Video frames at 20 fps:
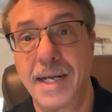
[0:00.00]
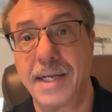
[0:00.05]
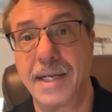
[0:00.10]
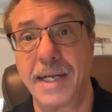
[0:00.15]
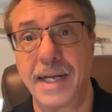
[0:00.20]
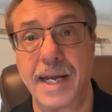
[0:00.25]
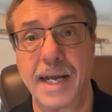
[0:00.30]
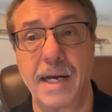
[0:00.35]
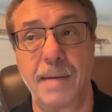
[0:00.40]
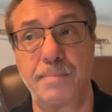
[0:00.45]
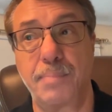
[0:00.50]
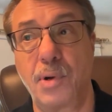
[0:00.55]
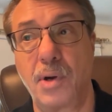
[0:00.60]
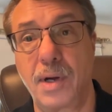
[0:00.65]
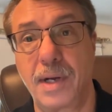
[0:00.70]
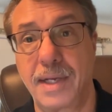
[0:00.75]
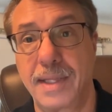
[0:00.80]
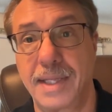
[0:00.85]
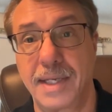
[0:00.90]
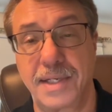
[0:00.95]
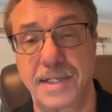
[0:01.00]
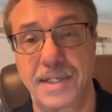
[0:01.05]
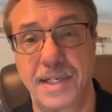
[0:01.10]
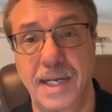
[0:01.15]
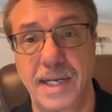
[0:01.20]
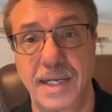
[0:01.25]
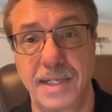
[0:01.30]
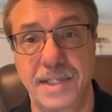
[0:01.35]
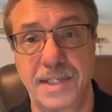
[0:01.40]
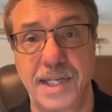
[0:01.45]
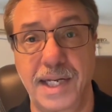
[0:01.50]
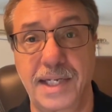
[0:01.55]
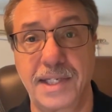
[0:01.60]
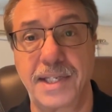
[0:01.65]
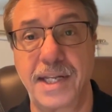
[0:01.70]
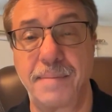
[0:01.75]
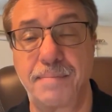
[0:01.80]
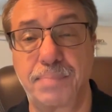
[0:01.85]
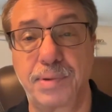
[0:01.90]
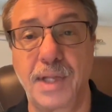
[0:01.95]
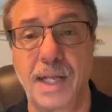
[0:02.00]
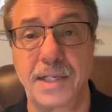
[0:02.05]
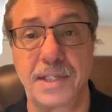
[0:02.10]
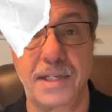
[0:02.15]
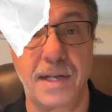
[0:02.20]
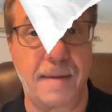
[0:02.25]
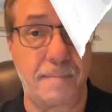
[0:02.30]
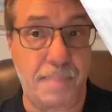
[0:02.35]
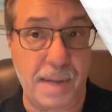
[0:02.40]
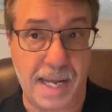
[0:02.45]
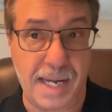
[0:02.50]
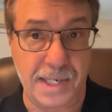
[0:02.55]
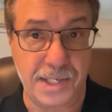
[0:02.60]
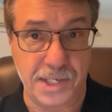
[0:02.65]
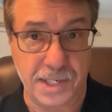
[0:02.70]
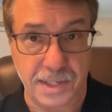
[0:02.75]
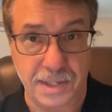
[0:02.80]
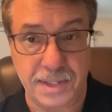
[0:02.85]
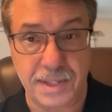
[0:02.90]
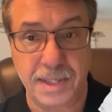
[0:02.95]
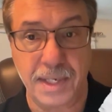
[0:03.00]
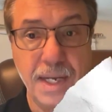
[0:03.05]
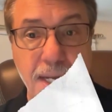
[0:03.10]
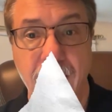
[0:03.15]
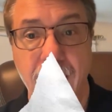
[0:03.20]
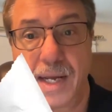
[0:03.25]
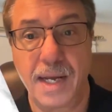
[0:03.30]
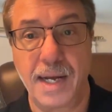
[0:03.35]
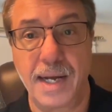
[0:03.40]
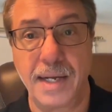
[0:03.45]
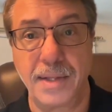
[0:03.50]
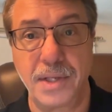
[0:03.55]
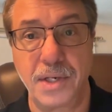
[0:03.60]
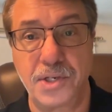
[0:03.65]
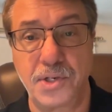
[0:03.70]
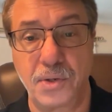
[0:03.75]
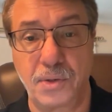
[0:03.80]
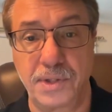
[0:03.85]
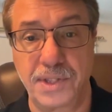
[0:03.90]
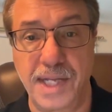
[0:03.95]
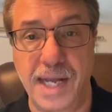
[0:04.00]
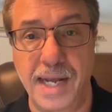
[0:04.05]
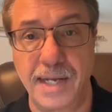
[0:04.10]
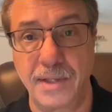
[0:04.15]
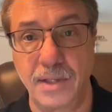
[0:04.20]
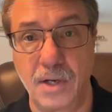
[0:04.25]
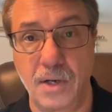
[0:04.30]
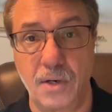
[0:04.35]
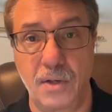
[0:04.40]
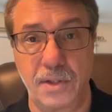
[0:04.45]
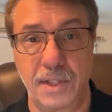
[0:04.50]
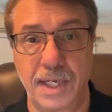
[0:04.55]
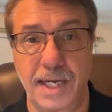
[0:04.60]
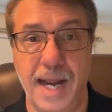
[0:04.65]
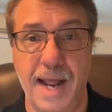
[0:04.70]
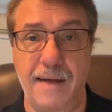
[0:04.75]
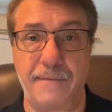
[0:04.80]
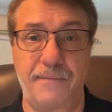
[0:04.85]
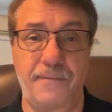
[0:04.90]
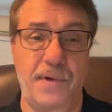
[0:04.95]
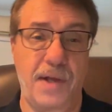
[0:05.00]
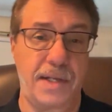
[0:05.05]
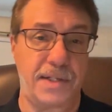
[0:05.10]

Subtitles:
you get a book that's 60 plus pages that you'll download that have